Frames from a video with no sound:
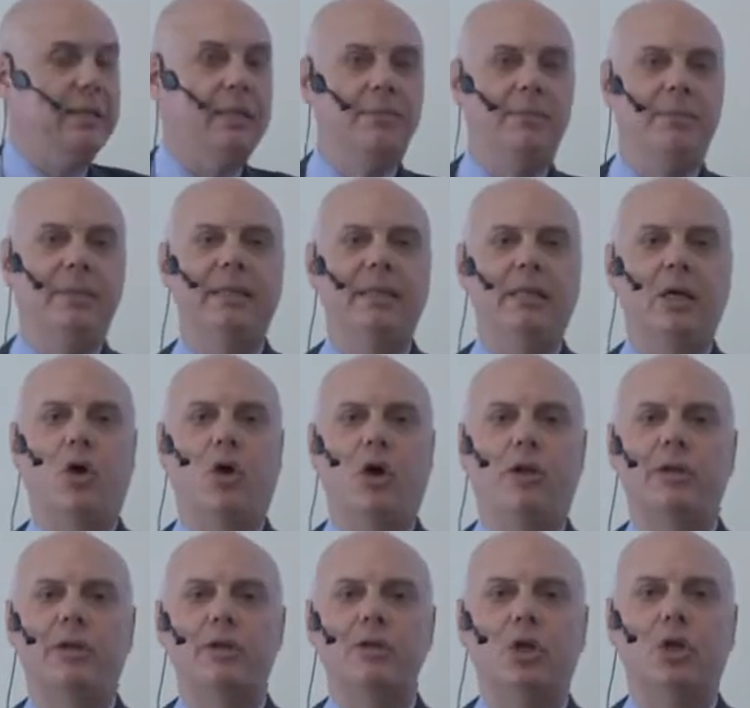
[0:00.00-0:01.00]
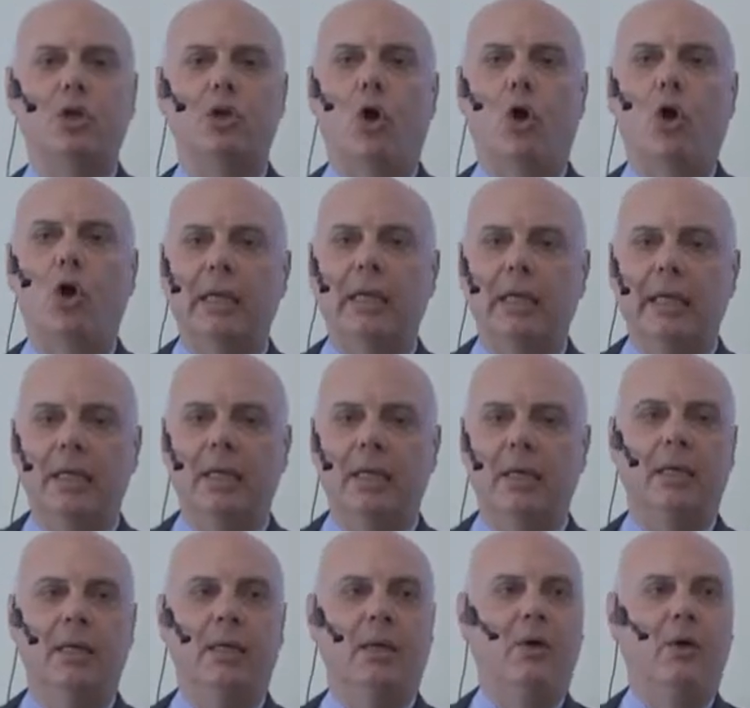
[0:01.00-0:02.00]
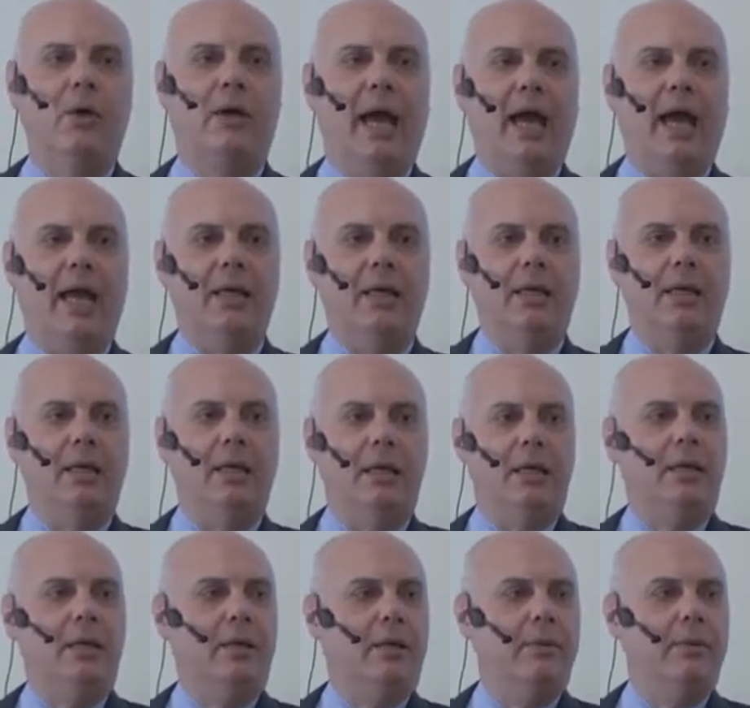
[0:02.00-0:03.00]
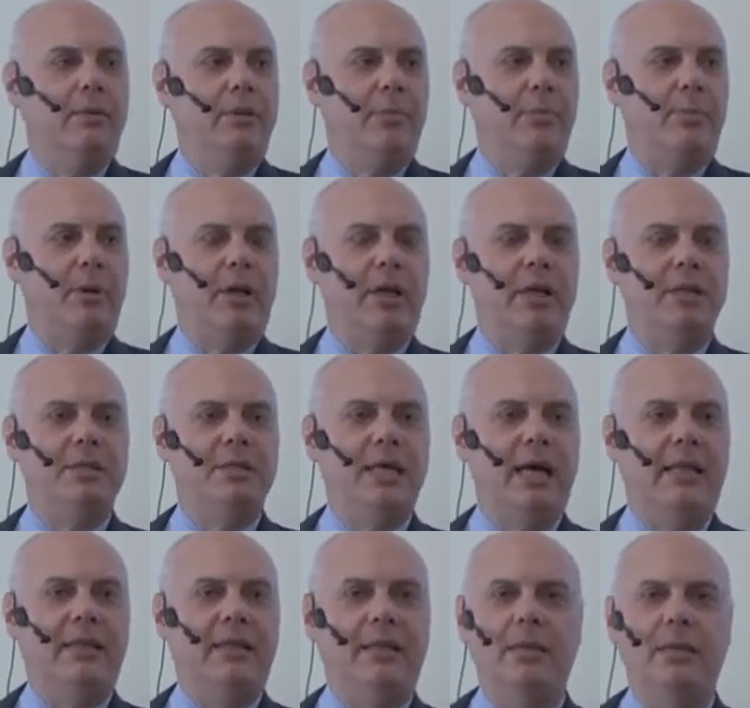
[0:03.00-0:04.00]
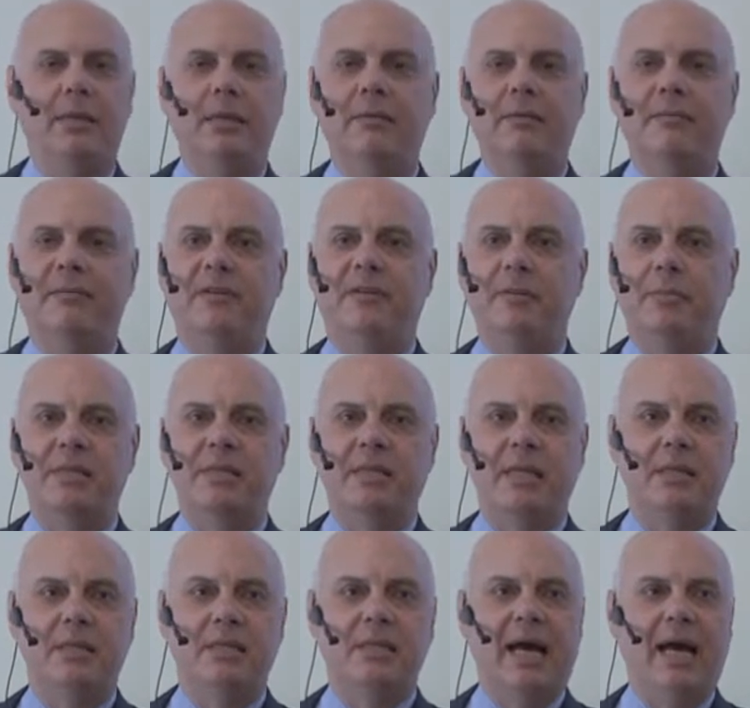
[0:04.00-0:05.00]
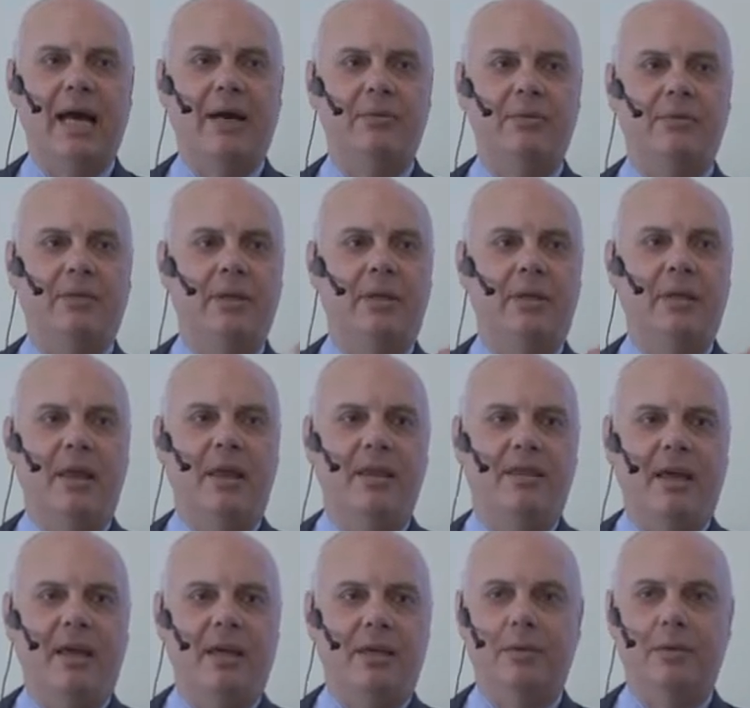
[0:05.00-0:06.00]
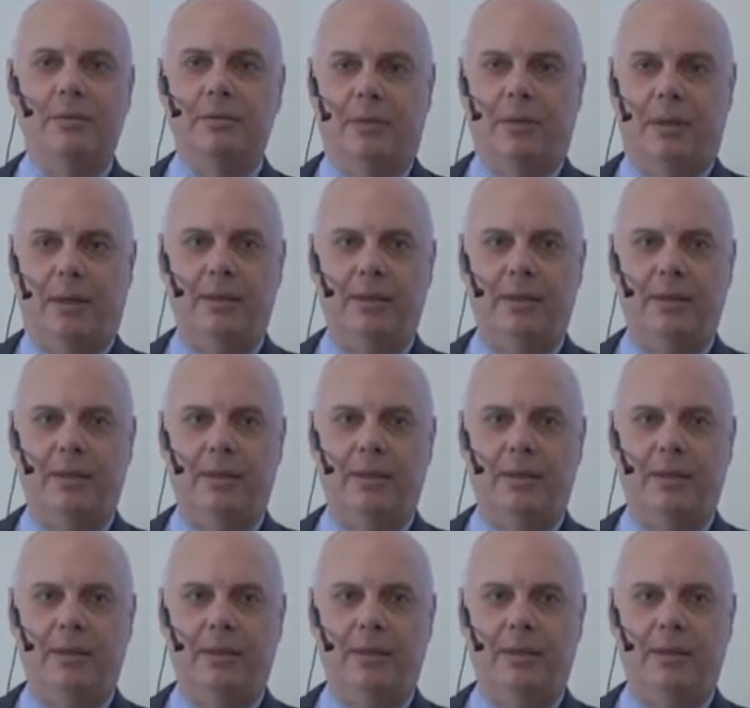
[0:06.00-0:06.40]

The contract is not only, okay, the product is that, 50% discount, thank you.